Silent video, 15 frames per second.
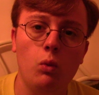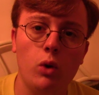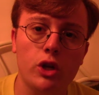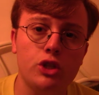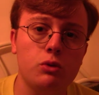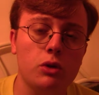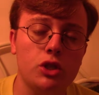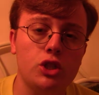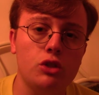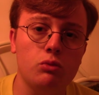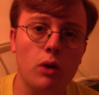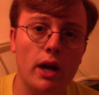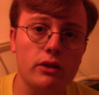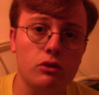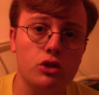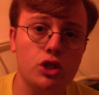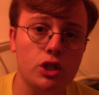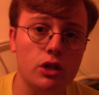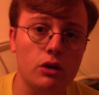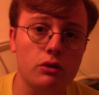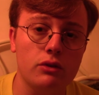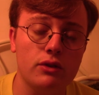Which would you rather
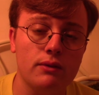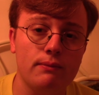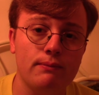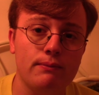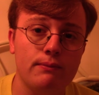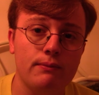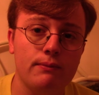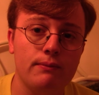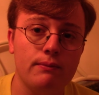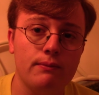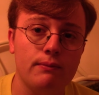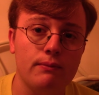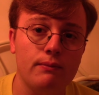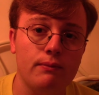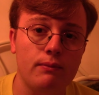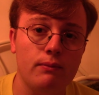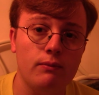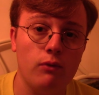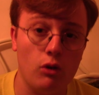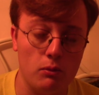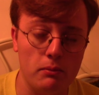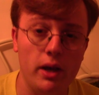choose?
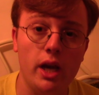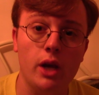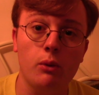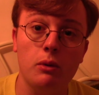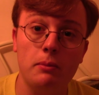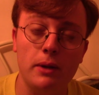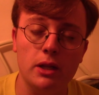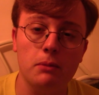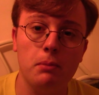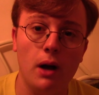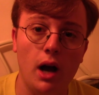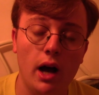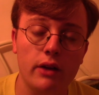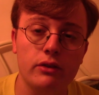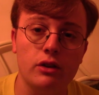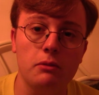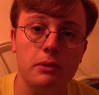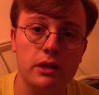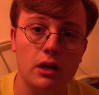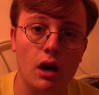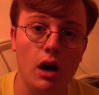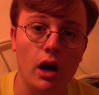For me, it would be the positive
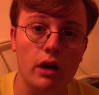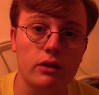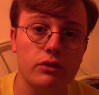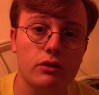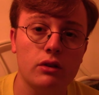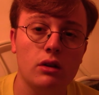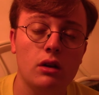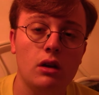because